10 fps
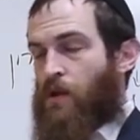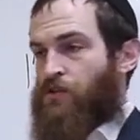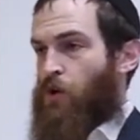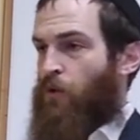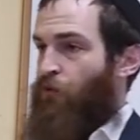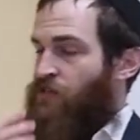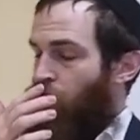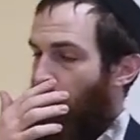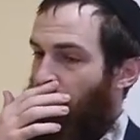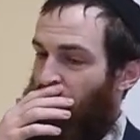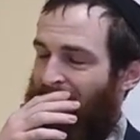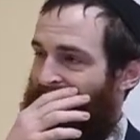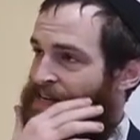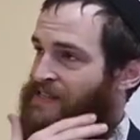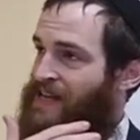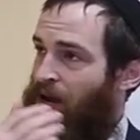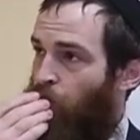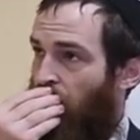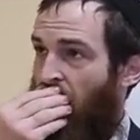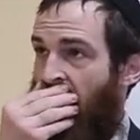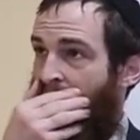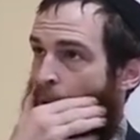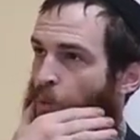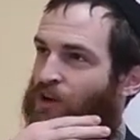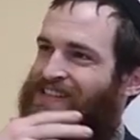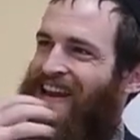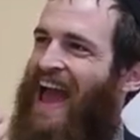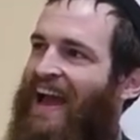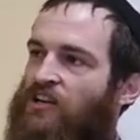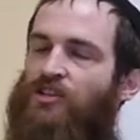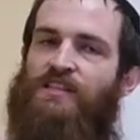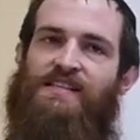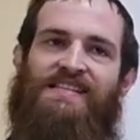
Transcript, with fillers: So if we stop and try to understand, well, what's it actually